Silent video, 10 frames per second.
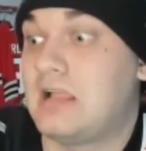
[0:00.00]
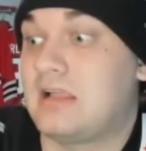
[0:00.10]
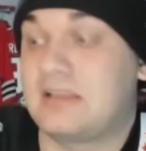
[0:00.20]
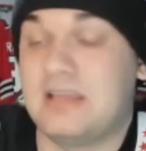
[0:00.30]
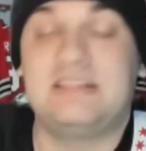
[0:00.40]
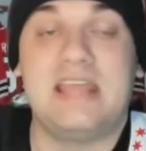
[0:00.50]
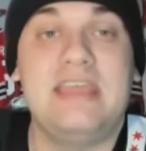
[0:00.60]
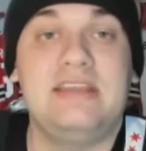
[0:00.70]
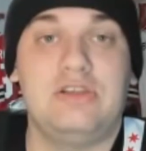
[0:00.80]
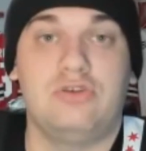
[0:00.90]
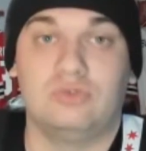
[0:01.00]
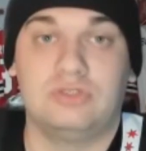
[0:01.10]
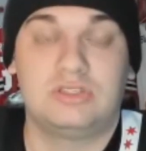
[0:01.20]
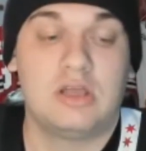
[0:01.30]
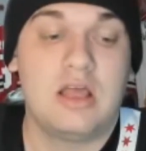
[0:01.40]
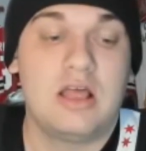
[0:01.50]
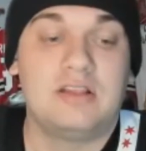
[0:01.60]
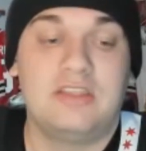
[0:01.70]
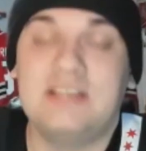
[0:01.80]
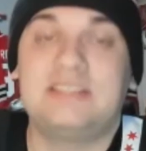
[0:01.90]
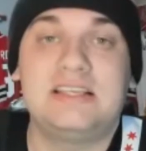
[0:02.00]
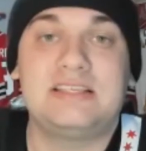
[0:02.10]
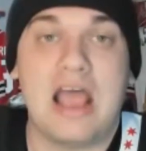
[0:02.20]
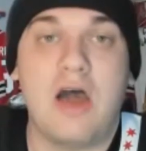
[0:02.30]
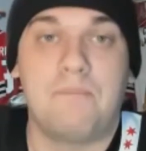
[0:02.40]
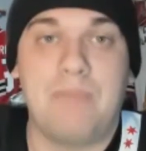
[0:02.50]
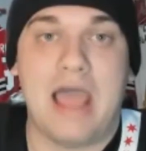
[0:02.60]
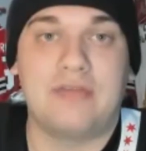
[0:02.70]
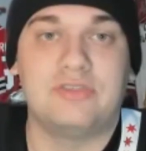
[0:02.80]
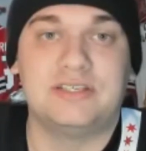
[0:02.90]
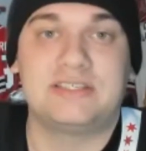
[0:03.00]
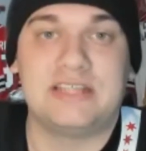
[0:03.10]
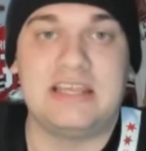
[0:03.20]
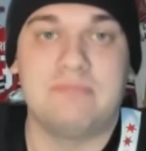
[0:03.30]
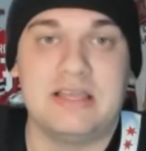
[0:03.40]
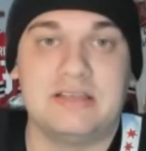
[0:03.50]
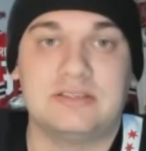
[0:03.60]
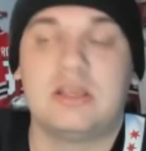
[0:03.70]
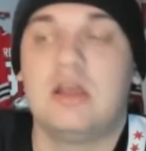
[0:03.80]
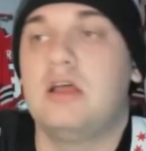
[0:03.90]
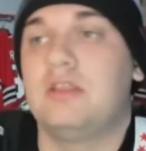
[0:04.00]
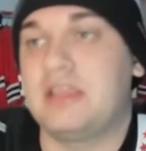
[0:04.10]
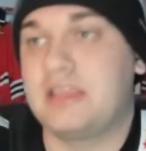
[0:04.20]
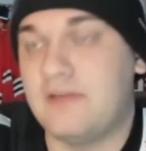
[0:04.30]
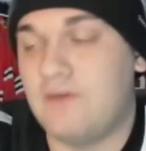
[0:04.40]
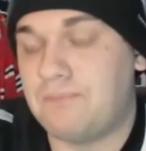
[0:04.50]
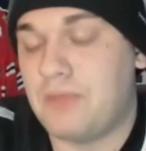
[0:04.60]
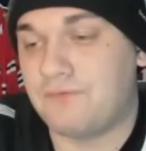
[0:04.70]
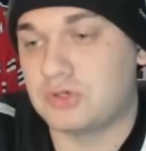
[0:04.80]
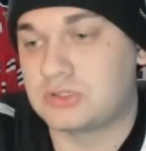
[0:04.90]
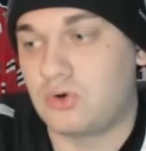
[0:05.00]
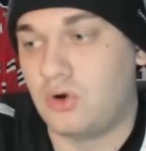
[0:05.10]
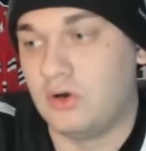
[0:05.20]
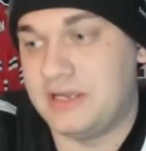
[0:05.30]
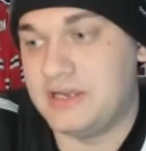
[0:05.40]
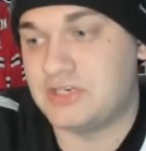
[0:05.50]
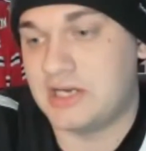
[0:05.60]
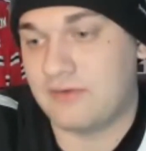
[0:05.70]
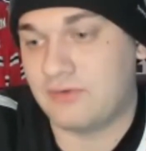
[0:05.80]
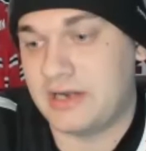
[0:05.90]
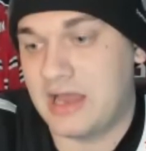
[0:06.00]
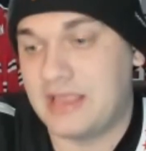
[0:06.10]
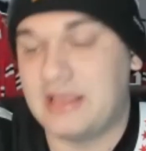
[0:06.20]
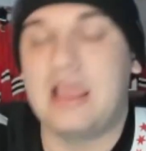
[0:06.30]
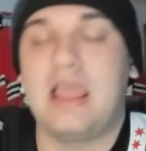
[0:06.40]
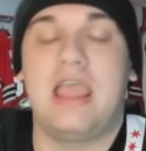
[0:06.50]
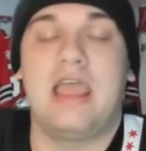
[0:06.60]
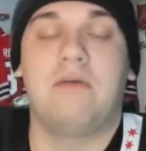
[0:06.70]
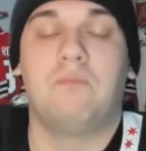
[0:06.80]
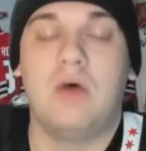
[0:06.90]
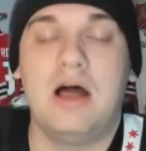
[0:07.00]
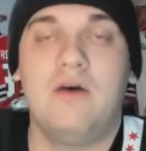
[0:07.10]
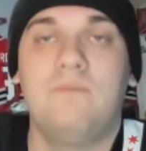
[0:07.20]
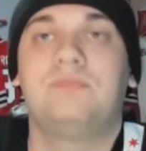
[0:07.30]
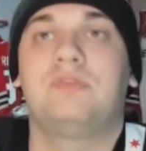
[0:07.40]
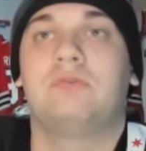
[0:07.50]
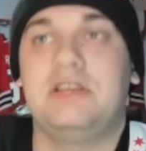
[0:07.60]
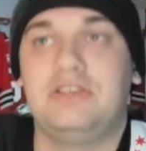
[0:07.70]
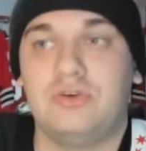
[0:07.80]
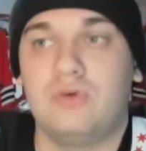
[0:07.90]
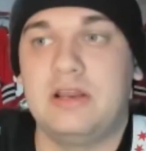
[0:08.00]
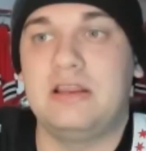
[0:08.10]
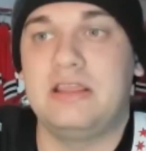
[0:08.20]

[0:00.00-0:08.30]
continues this is how bad this team is. They give up the first goal each and every night, and well, we do it